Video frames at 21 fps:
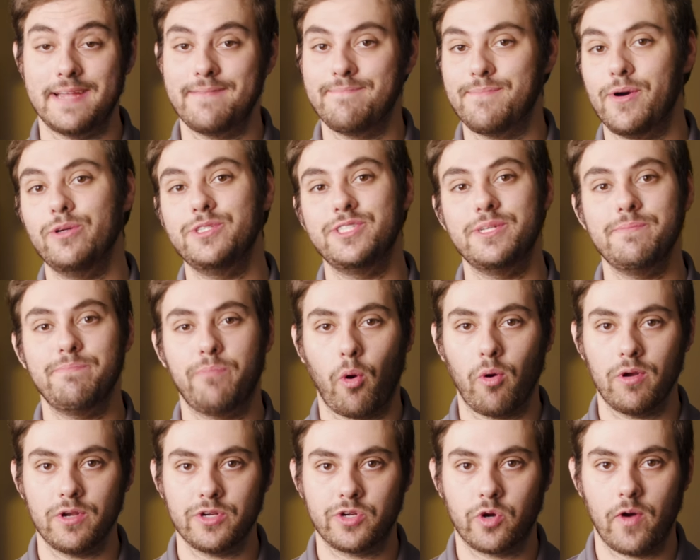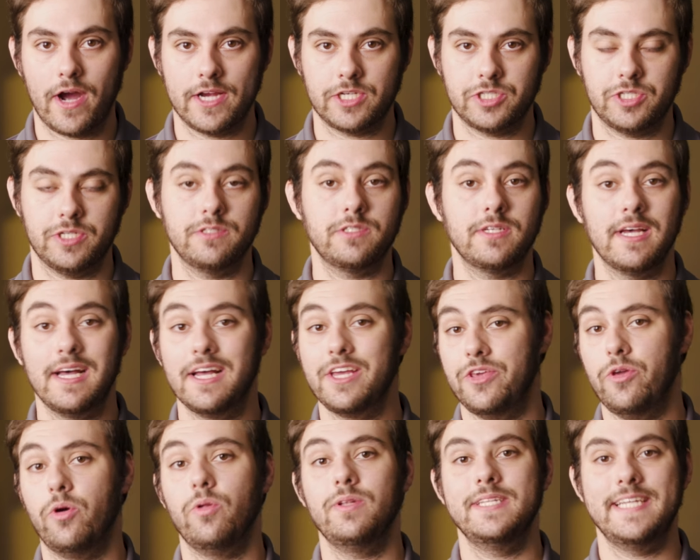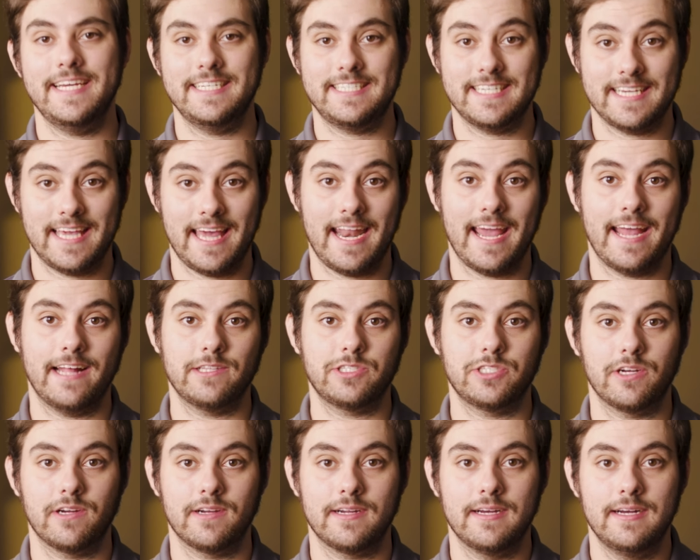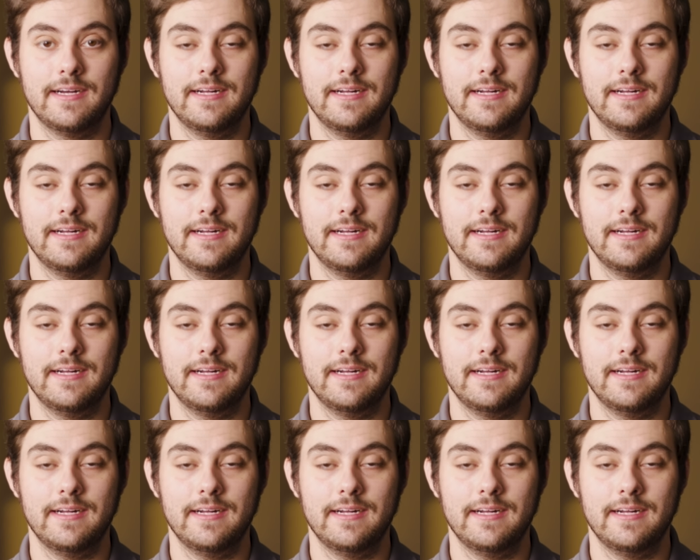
and most important questions you'll need to get answered.